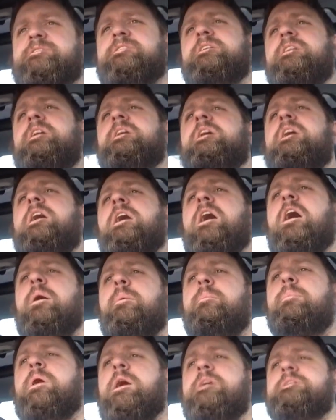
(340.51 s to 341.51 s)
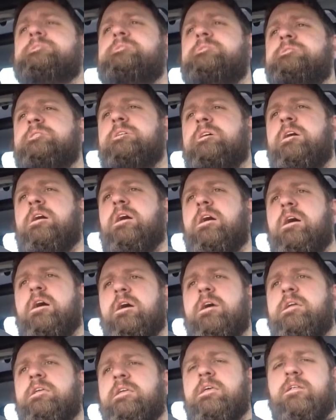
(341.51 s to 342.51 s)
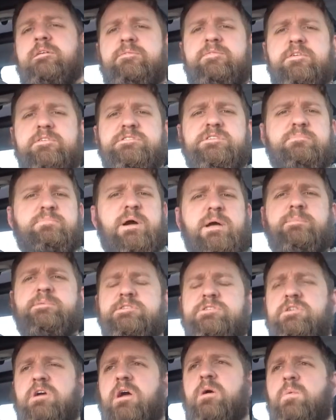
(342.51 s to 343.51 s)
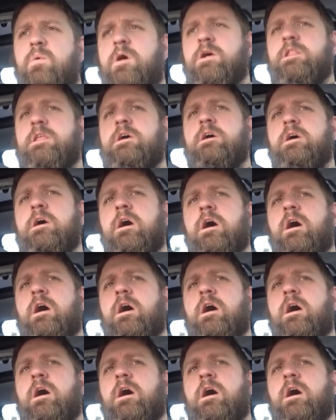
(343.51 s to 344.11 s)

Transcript: but get a filter pipe and try one.